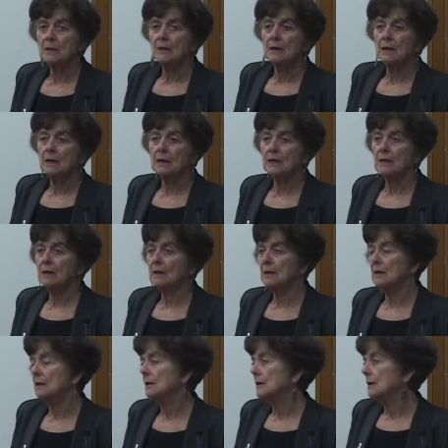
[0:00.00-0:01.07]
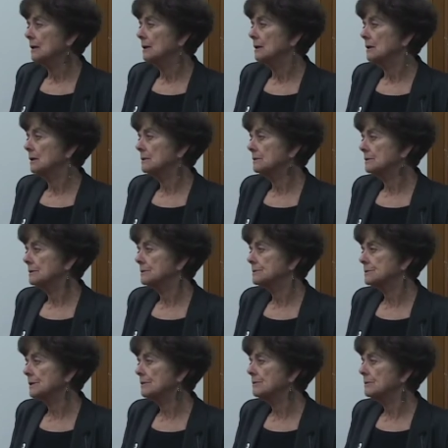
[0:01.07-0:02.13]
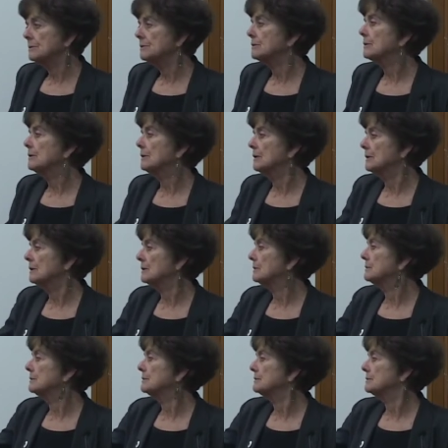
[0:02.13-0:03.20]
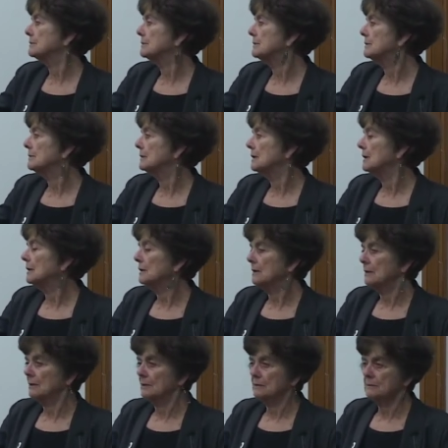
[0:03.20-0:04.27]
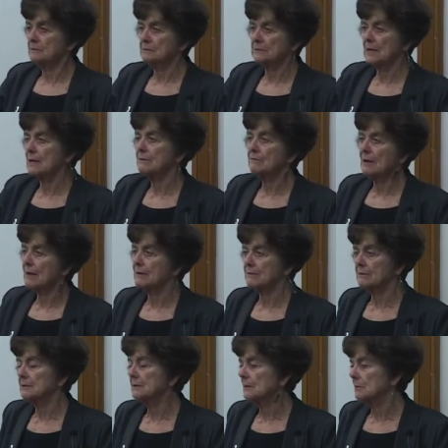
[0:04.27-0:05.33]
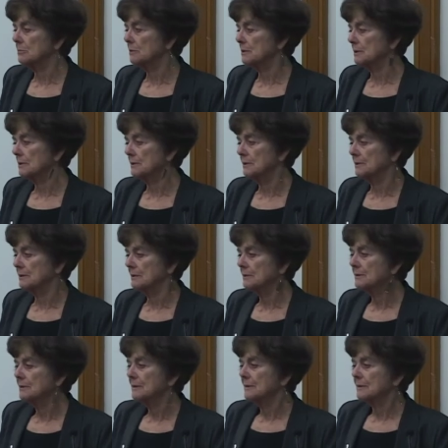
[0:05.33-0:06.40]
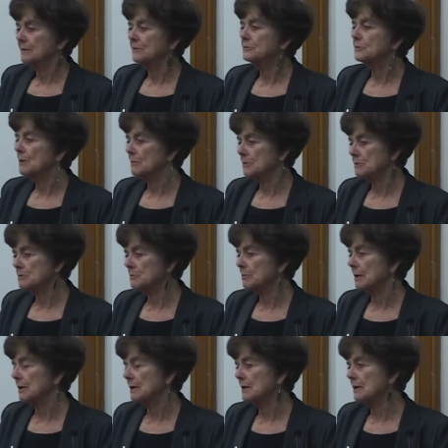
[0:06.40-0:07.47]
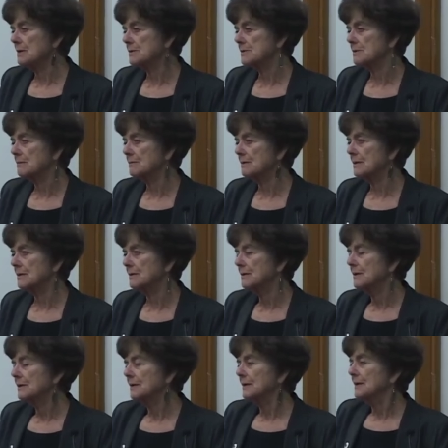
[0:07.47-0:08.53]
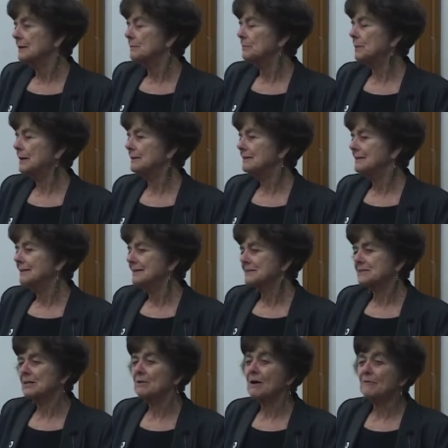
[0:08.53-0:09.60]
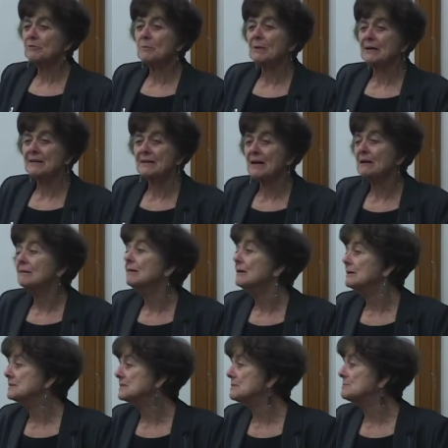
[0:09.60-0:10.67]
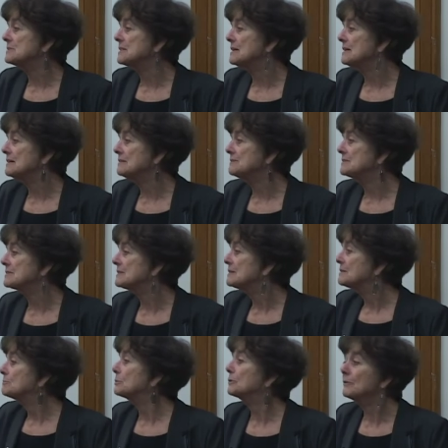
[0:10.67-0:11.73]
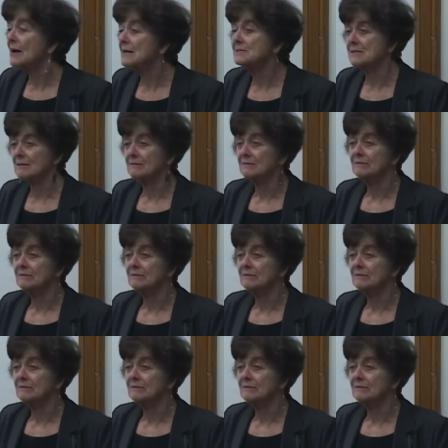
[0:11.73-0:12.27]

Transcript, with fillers: Uh, so you call uh, Dan Rather a liberal and uh, contribute to breaking his career. But so everybody then calls themselves progressive.